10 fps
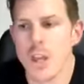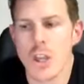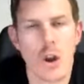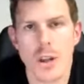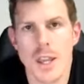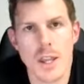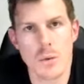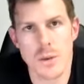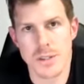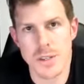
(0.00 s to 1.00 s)
You're not here to
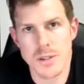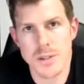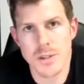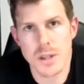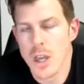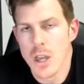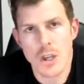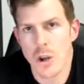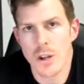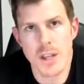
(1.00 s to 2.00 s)
exist.
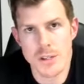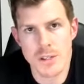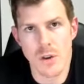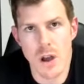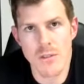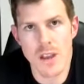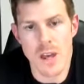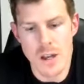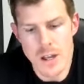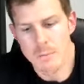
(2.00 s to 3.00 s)
You're not here to survive either.